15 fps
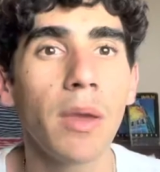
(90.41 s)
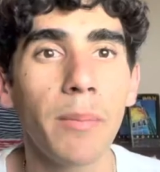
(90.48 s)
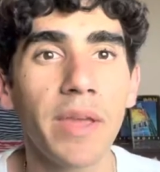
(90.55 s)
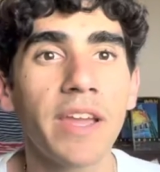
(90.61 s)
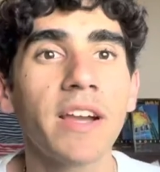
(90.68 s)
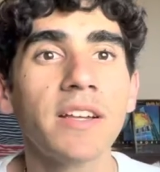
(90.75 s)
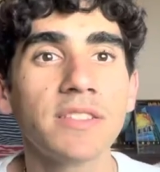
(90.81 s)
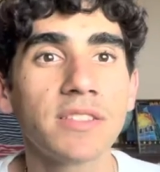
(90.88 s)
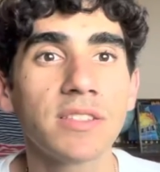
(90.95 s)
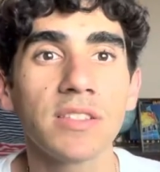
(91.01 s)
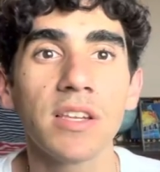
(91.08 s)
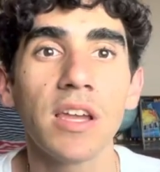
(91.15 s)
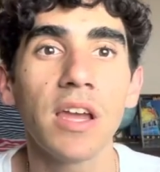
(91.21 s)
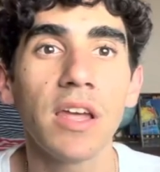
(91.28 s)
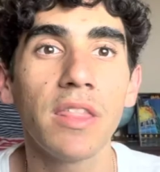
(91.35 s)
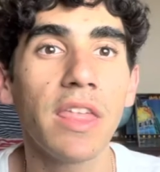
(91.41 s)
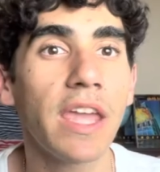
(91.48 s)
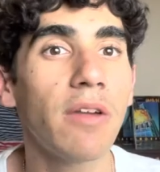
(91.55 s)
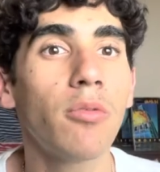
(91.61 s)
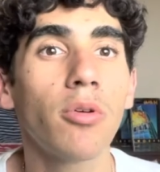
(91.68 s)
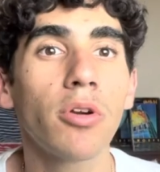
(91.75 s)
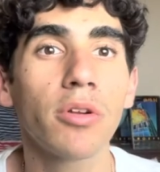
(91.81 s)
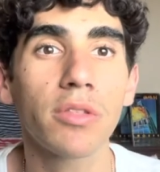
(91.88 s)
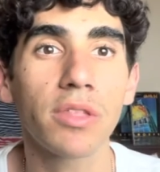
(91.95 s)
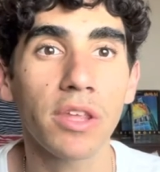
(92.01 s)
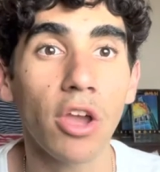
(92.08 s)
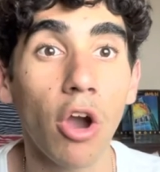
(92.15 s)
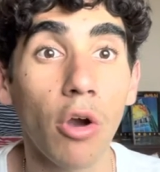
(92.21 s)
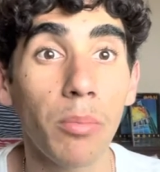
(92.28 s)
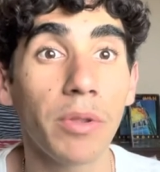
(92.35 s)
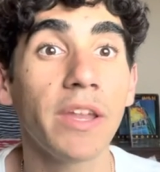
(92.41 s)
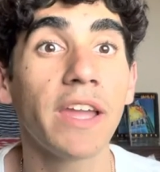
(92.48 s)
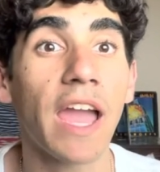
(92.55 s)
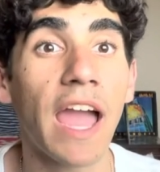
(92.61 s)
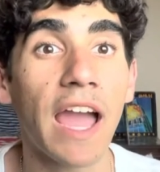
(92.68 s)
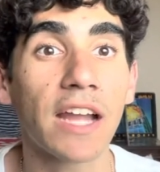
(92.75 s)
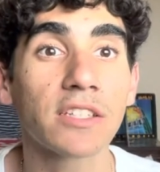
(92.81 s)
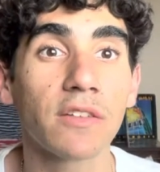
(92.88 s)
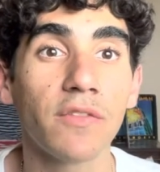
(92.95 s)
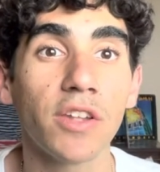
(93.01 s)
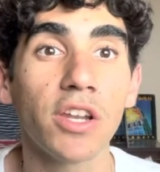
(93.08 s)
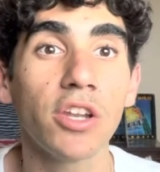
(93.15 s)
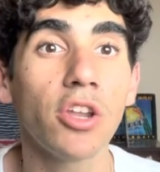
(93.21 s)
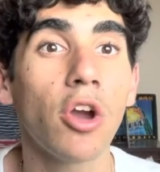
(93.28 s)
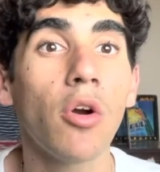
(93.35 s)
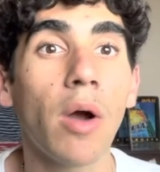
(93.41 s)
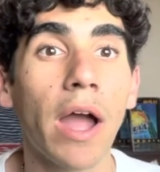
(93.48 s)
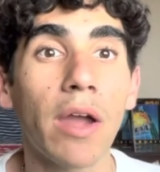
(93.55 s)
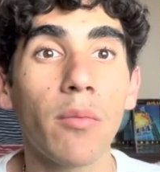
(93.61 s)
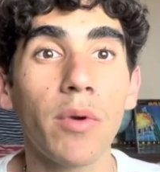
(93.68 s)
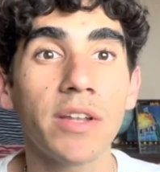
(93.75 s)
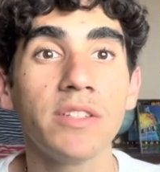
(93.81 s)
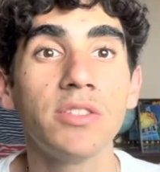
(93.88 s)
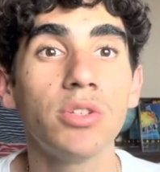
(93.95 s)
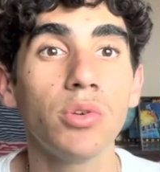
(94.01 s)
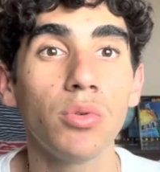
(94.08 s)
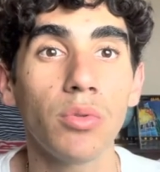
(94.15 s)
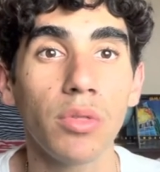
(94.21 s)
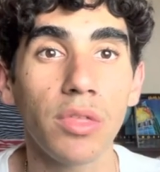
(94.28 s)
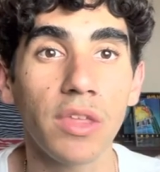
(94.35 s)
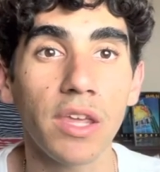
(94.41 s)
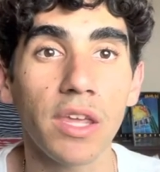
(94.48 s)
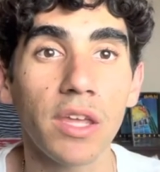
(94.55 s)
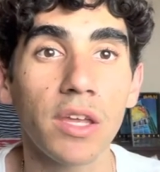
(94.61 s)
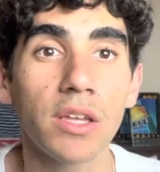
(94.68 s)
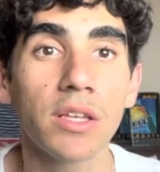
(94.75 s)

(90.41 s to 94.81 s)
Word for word: because they were the opening act. If you didn't know, I went to the